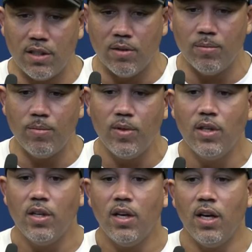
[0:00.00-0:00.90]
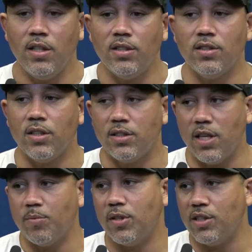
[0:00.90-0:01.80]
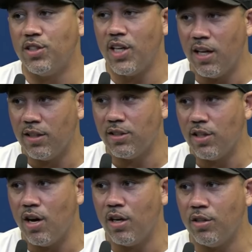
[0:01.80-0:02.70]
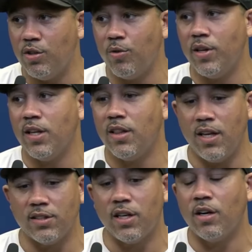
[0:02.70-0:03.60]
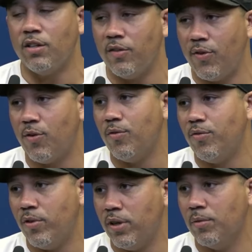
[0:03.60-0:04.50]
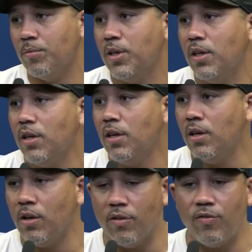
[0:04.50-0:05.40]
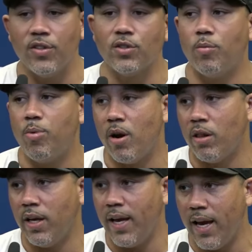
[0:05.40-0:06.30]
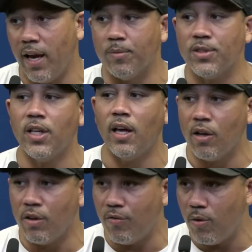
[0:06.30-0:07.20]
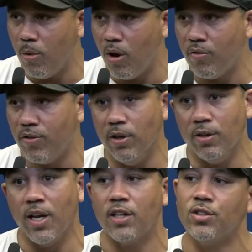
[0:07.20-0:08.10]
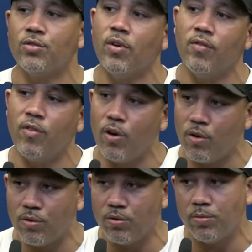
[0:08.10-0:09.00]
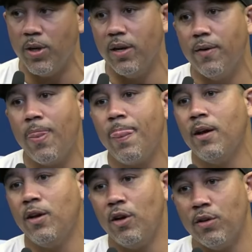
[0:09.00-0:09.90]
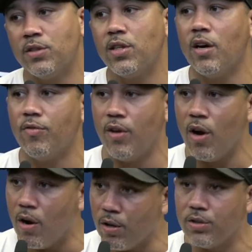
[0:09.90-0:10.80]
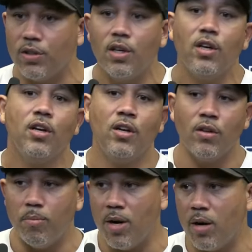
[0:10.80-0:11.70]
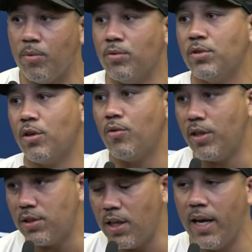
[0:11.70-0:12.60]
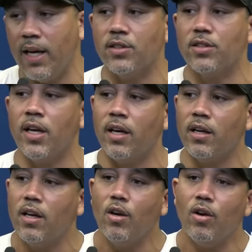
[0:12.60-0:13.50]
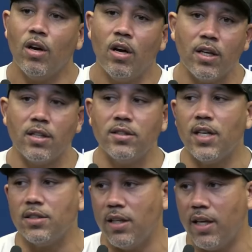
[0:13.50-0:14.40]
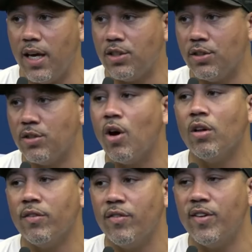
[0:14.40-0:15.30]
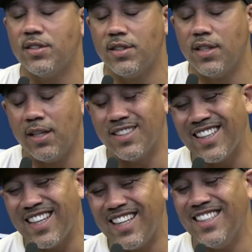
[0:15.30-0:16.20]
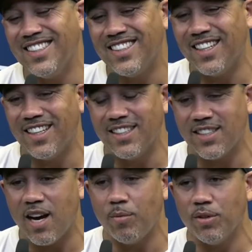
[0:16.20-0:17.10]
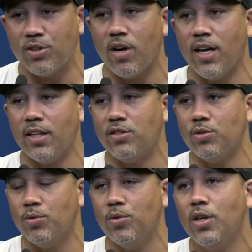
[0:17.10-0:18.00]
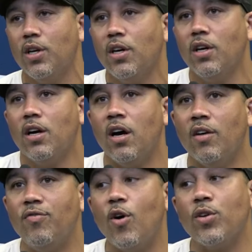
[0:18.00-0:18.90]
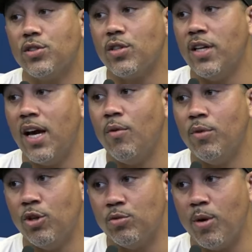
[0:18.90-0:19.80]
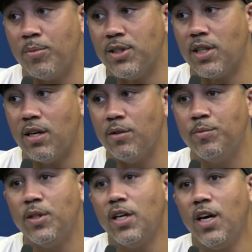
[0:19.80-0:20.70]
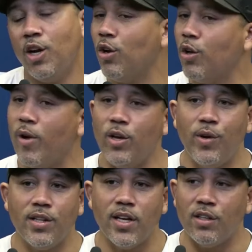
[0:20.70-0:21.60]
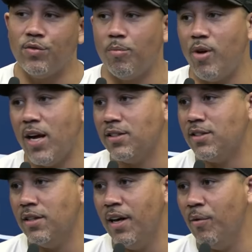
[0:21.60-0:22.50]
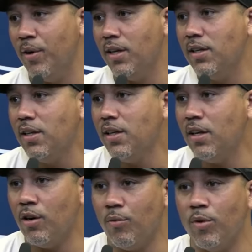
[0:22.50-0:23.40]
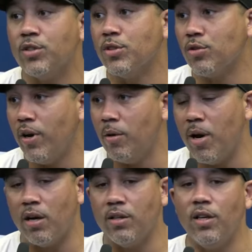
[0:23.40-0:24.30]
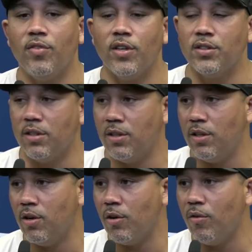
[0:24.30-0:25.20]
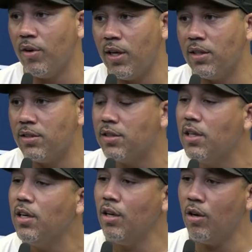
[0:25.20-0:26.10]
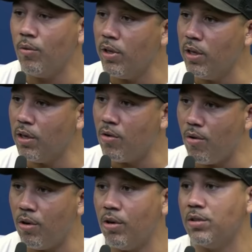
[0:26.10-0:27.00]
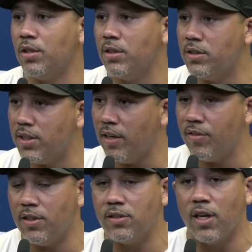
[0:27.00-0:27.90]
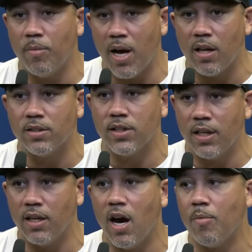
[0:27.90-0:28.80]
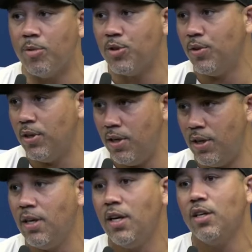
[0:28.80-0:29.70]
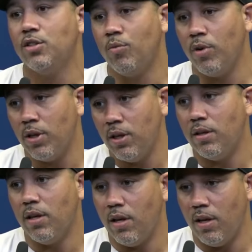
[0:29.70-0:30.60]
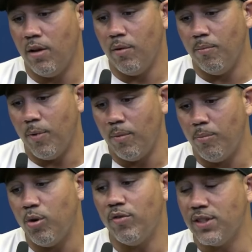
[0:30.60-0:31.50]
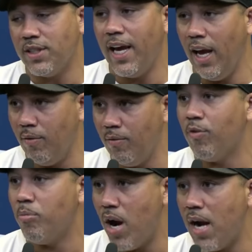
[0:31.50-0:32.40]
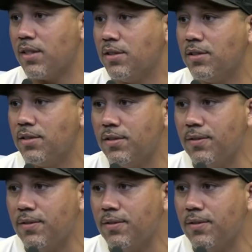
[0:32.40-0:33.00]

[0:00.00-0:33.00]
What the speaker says: him, and he's accepted the challenge on doing the things that are difficult for him. You know, the physical part of the game, staying on the football field, not just running verticals, but, you know, the tough yards, you know, the bubbles, the quick slants, like the contested catches, all of these things. I think he's done a good job with trying to focus on that when those moments come. And the only way you get that is from practicing that way. You know, what's great about our defense and, you know, going against, you know, really good corners and good safeties, like Mal is getting the opportunity to really improve his game from practice.